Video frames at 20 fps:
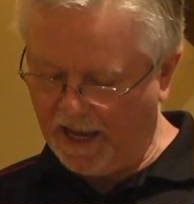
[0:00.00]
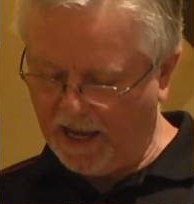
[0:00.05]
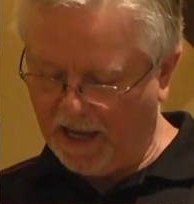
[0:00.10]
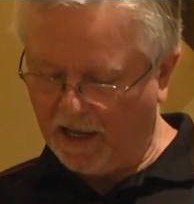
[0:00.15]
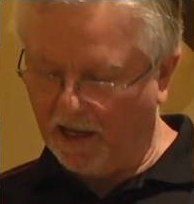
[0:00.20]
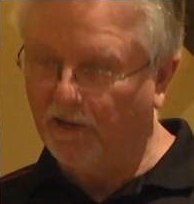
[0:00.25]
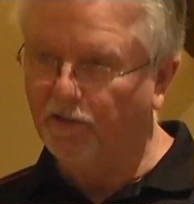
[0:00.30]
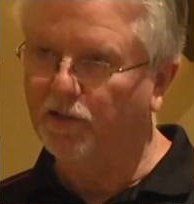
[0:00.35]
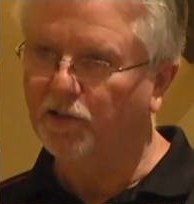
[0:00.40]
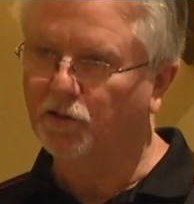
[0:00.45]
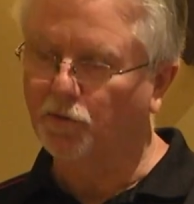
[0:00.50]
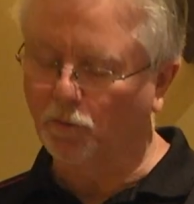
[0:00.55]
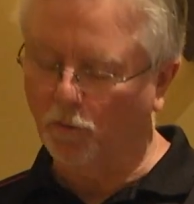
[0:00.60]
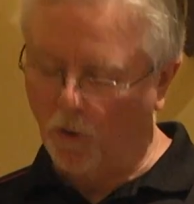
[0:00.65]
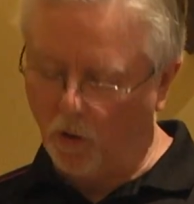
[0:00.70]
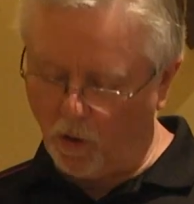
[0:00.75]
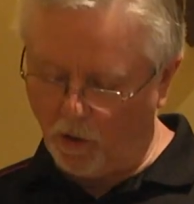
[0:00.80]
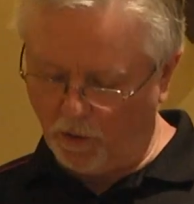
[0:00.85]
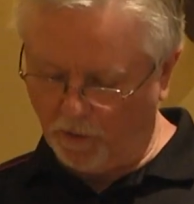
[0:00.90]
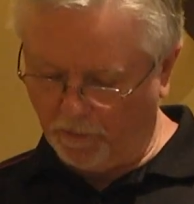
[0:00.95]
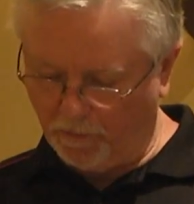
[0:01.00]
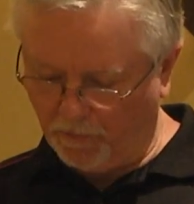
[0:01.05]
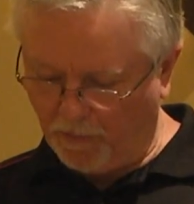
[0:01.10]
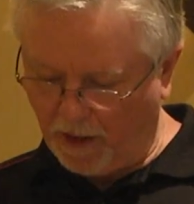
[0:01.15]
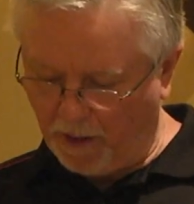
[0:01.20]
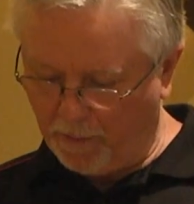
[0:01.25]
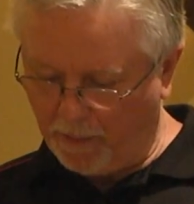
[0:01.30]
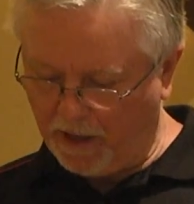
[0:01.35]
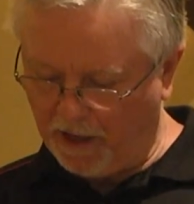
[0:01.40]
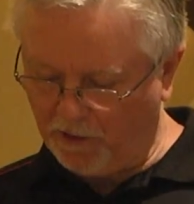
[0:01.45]
In this role,
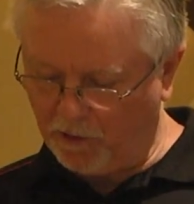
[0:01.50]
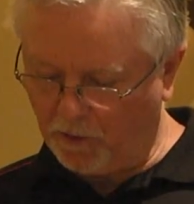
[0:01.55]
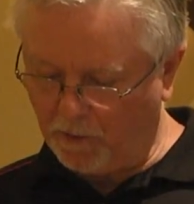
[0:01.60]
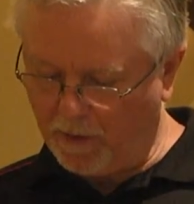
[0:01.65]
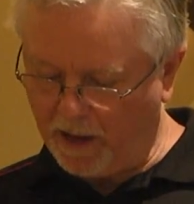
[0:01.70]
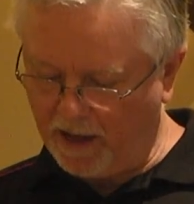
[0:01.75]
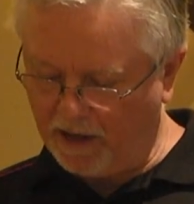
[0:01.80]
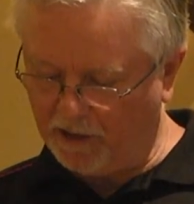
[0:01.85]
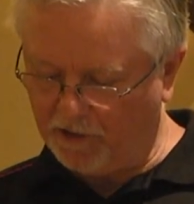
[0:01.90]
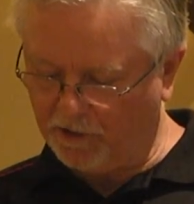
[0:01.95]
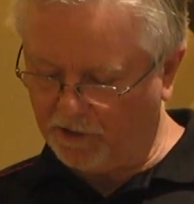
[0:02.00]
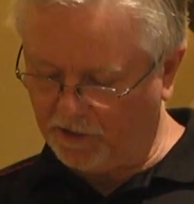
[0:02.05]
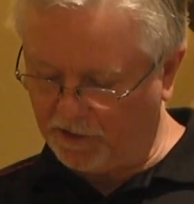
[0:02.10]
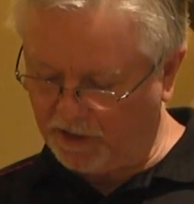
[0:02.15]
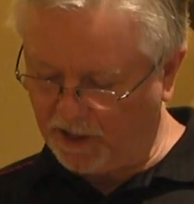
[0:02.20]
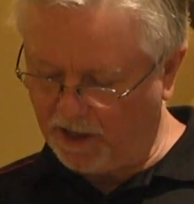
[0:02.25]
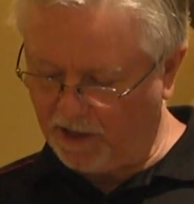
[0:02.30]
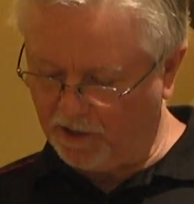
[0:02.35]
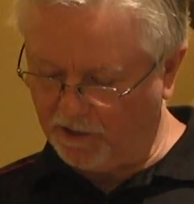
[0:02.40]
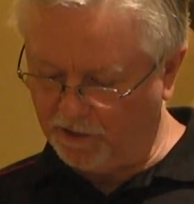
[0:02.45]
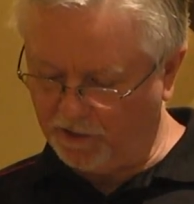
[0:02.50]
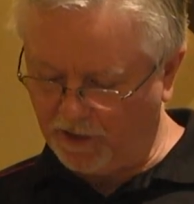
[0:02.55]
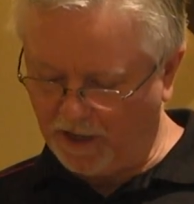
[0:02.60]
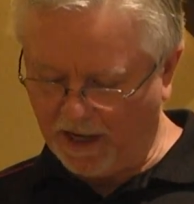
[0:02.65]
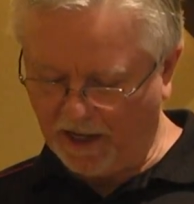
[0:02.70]
Pedro managed the sales,